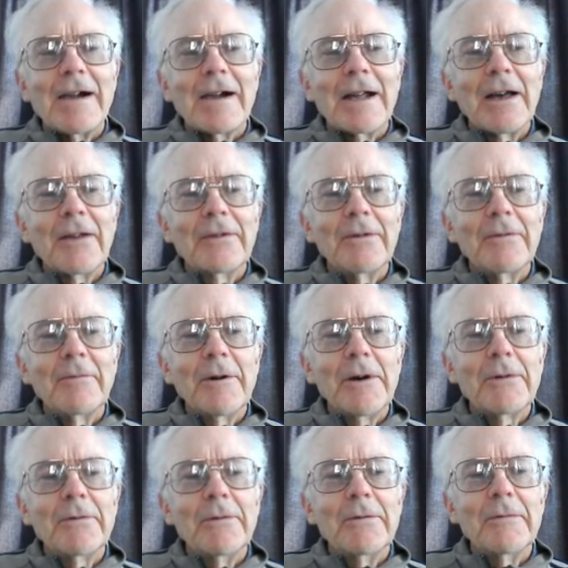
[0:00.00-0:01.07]
Katharine
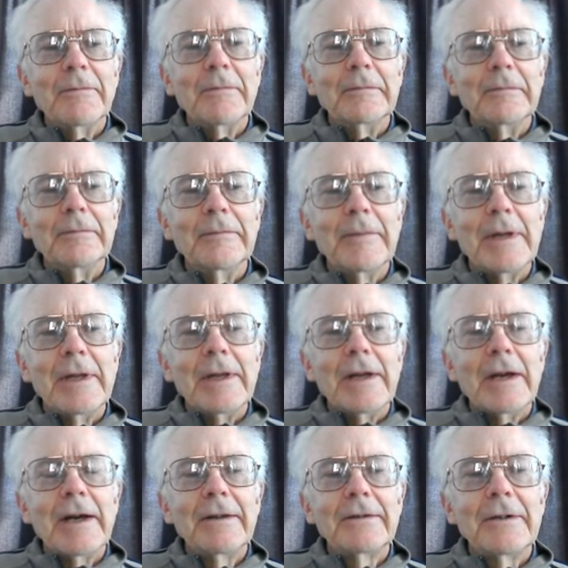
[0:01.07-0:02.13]
Whitehorn.
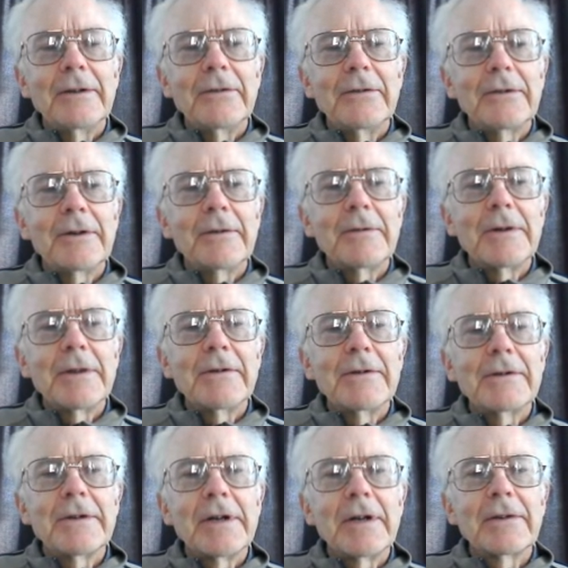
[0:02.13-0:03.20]
Now here's an interesting one. There
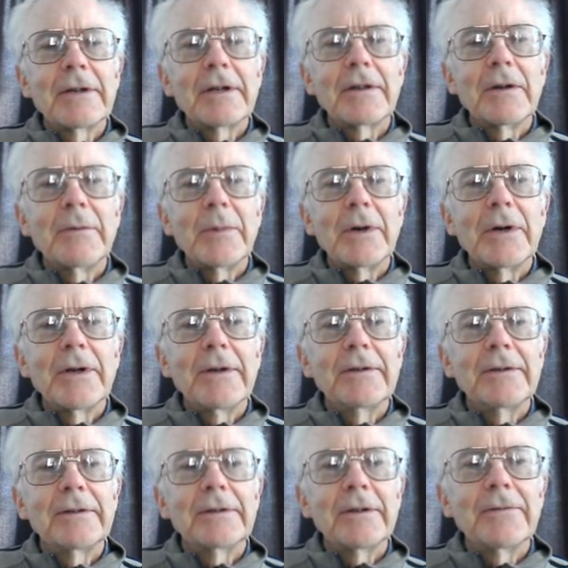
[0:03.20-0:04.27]
is nothing the body
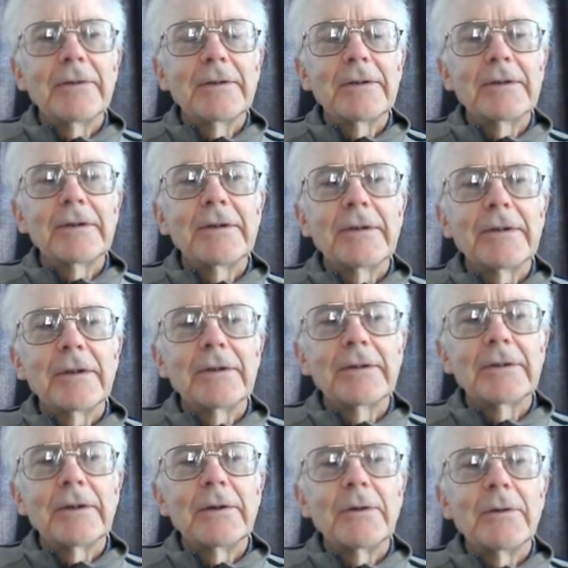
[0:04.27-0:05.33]
suffers the
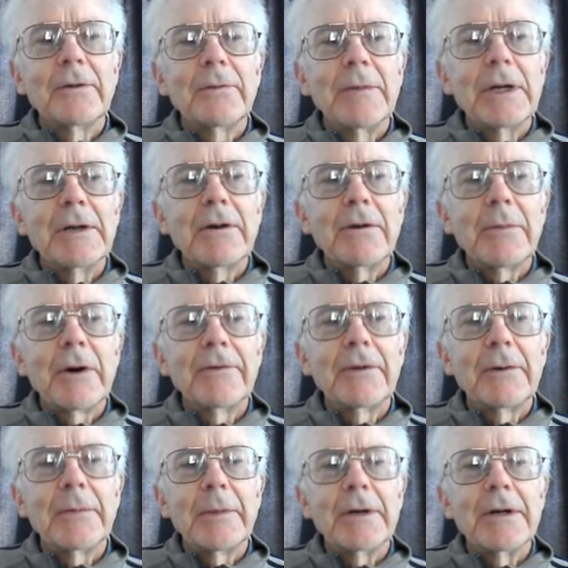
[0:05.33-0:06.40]
soul may not
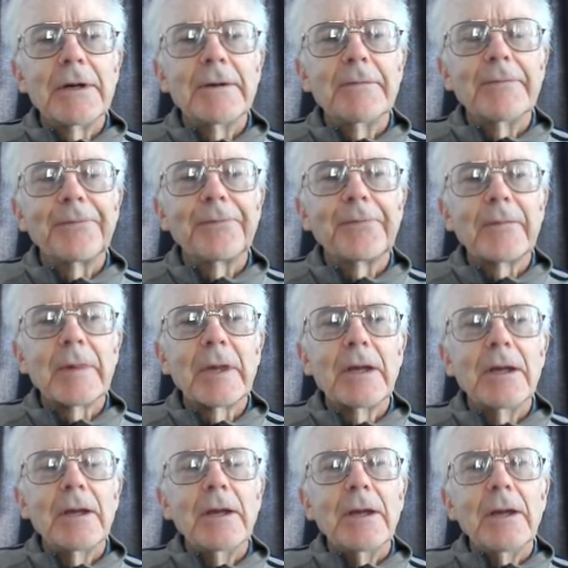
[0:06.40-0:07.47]
profit by.
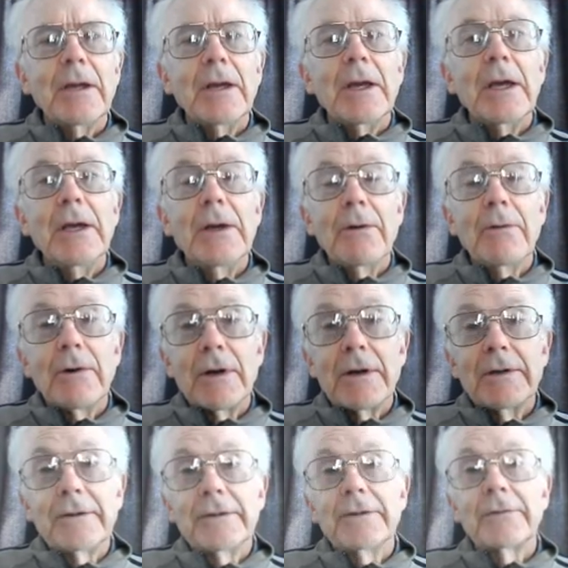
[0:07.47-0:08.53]
He who
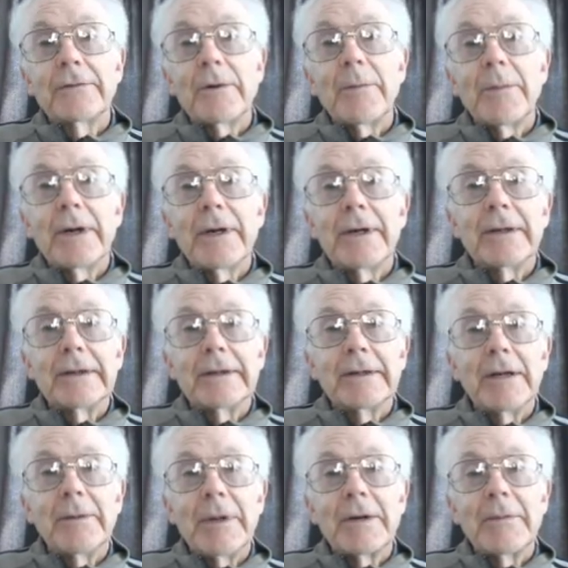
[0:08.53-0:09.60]
rises from prayer,
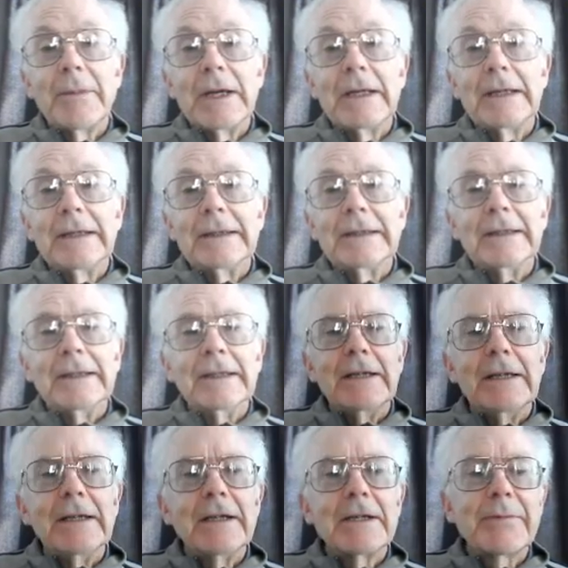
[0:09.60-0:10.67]
a better man,
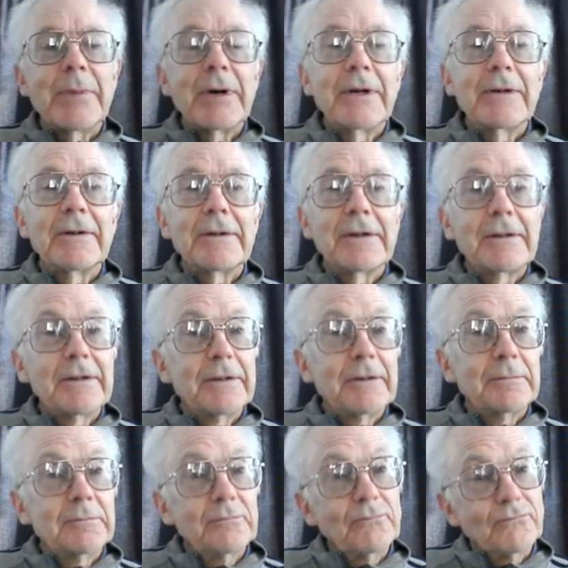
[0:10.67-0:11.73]
his prayer is
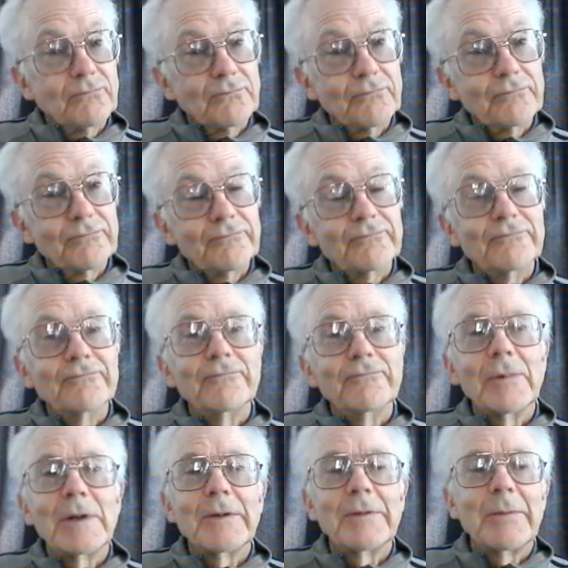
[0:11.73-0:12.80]
answered.
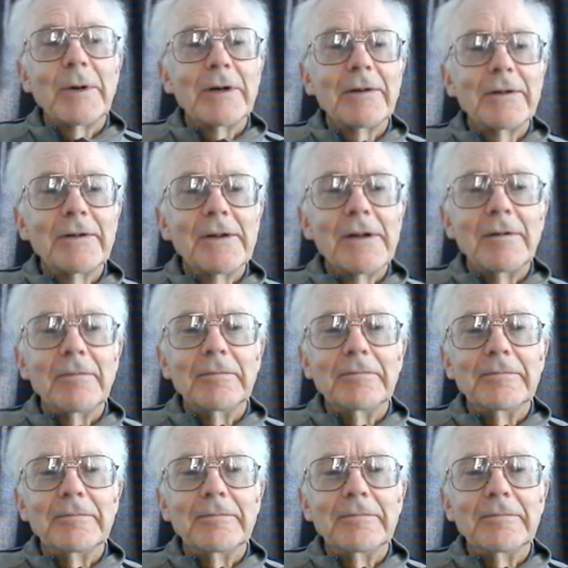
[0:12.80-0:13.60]
It's pretty good, isn't it?